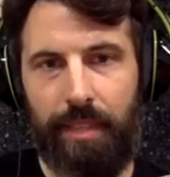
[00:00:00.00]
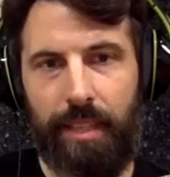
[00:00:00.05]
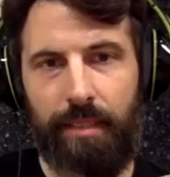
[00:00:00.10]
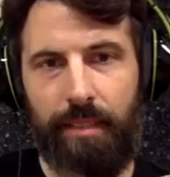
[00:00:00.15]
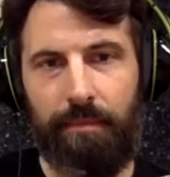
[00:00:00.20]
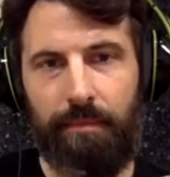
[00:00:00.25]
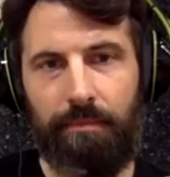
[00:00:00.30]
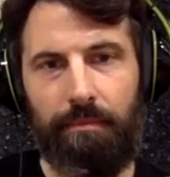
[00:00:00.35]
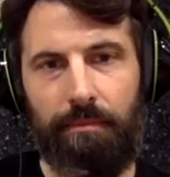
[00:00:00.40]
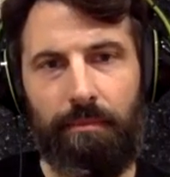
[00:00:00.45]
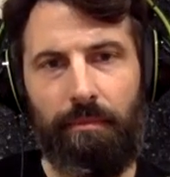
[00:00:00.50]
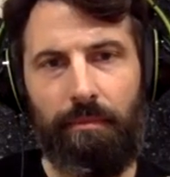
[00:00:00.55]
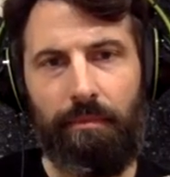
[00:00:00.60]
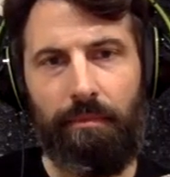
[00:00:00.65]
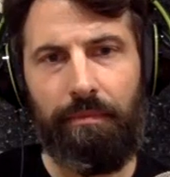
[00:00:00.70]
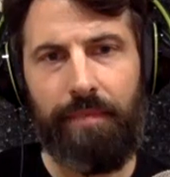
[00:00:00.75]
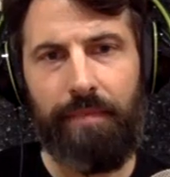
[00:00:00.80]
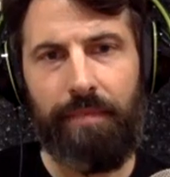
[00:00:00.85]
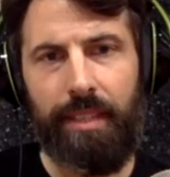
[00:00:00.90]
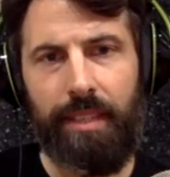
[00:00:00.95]

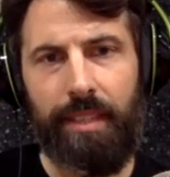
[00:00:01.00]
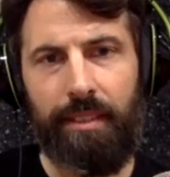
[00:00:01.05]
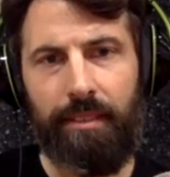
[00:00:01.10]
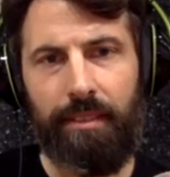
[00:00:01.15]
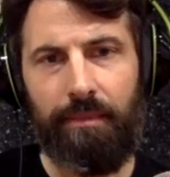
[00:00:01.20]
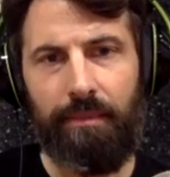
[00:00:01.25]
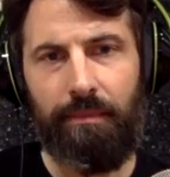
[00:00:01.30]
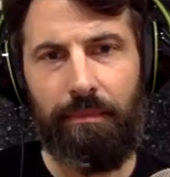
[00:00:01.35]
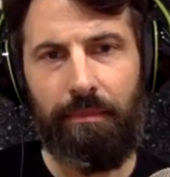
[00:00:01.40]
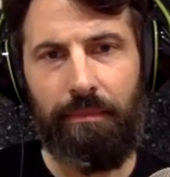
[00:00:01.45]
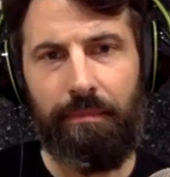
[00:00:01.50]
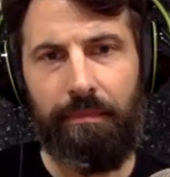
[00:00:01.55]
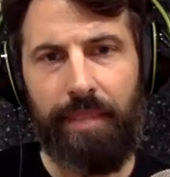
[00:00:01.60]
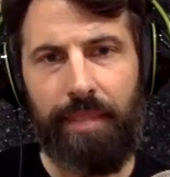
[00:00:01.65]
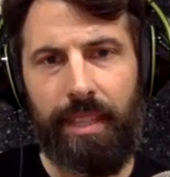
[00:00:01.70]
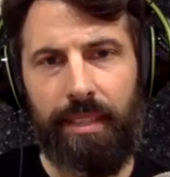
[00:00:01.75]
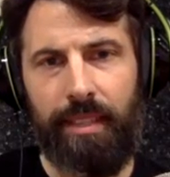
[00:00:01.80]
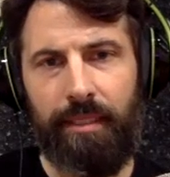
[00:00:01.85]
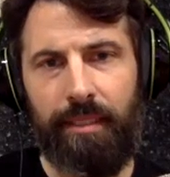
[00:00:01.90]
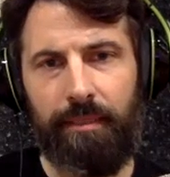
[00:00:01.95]

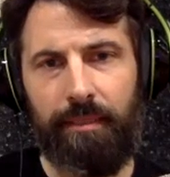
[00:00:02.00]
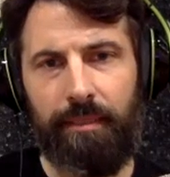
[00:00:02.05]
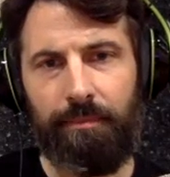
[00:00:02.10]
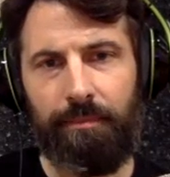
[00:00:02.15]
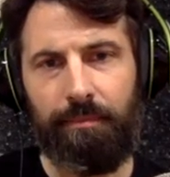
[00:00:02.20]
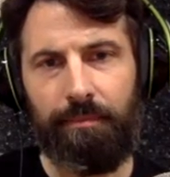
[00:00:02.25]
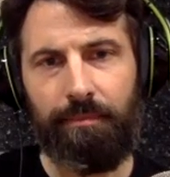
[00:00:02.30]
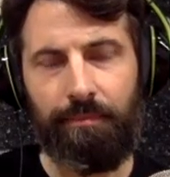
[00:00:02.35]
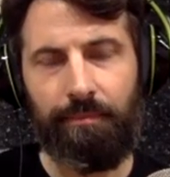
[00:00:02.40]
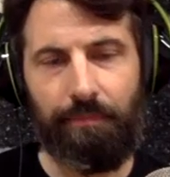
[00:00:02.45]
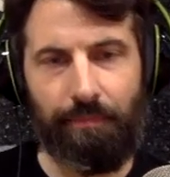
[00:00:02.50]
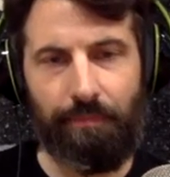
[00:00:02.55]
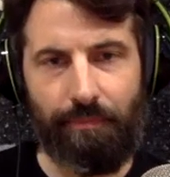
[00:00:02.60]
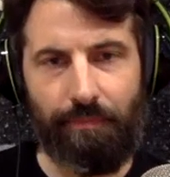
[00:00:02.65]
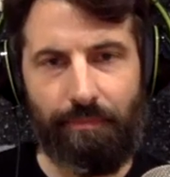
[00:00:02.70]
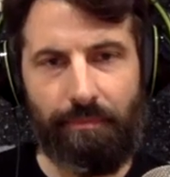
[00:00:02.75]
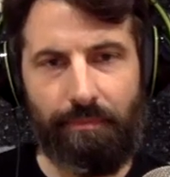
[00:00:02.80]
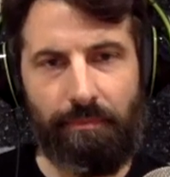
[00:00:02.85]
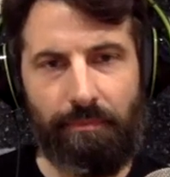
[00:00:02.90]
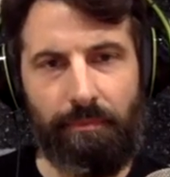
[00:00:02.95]

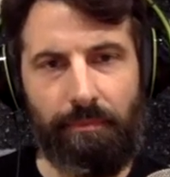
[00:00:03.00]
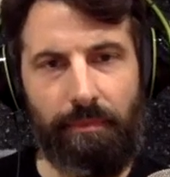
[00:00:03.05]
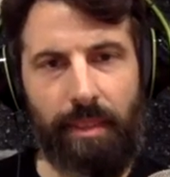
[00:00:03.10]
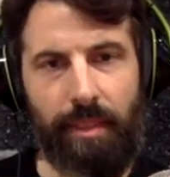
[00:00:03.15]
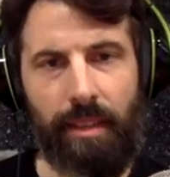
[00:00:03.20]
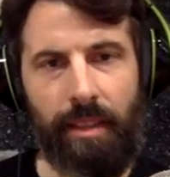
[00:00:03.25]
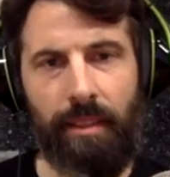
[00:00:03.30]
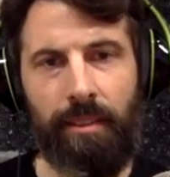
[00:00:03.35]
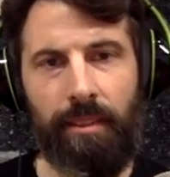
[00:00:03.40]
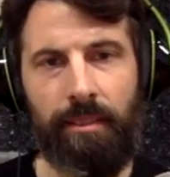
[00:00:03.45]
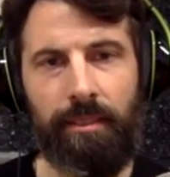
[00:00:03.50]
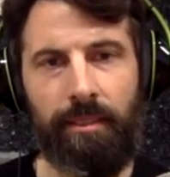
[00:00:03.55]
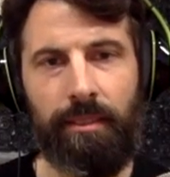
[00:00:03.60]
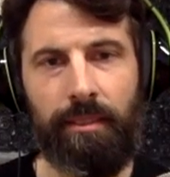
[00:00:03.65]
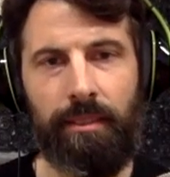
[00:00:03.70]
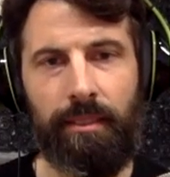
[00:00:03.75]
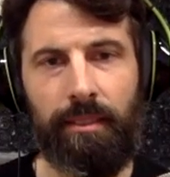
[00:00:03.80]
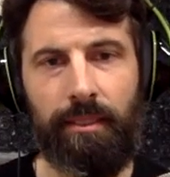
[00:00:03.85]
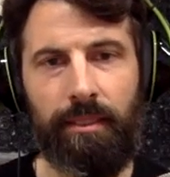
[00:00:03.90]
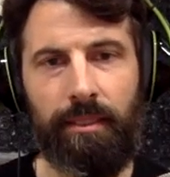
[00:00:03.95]

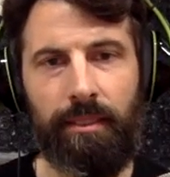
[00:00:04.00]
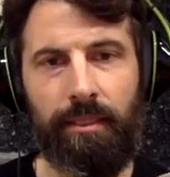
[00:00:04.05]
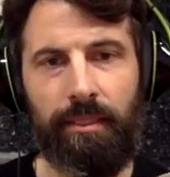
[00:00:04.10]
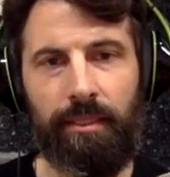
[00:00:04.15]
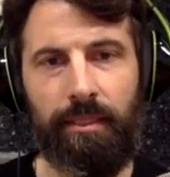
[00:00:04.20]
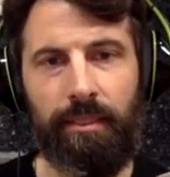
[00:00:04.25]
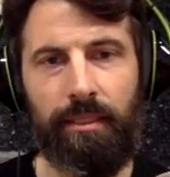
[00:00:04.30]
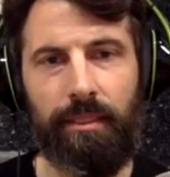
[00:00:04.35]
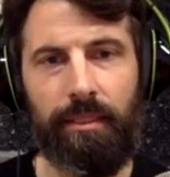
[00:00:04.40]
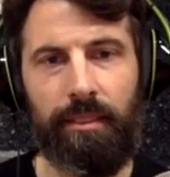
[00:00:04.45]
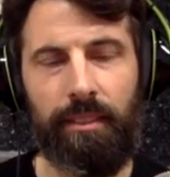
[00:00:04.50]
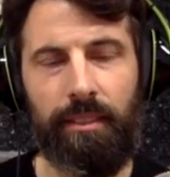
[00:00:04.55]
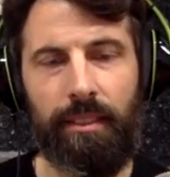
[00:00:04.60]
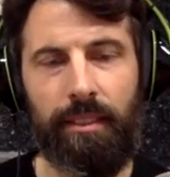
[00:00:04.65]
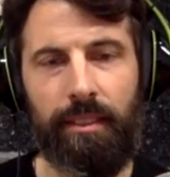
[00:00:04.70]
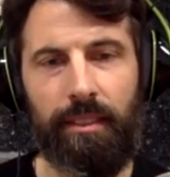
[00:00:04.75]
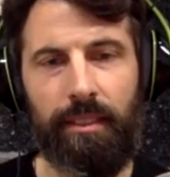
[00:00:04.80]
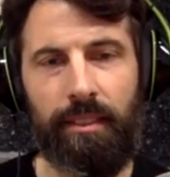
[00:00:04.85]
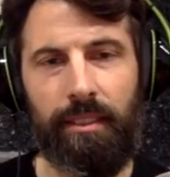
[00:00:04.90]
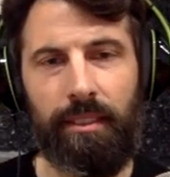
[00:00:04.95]

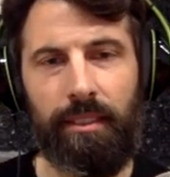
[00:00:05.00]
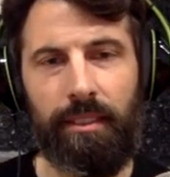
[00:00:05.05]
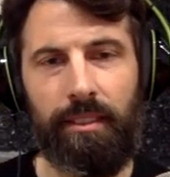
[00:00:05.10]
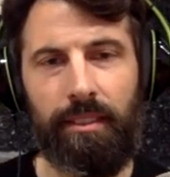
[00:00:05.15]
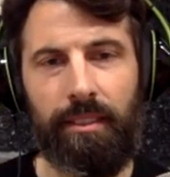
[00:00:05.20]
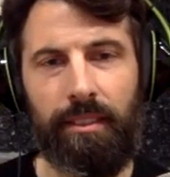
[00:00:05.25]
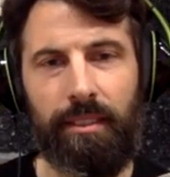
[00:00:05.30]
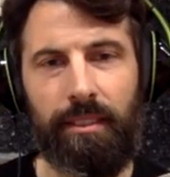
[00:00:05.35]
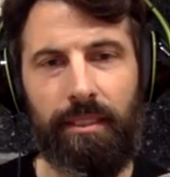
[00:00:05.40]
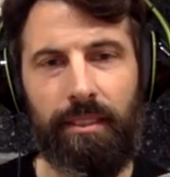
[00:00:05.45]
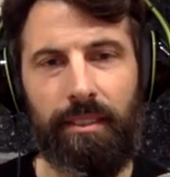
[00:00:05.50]
[no speech]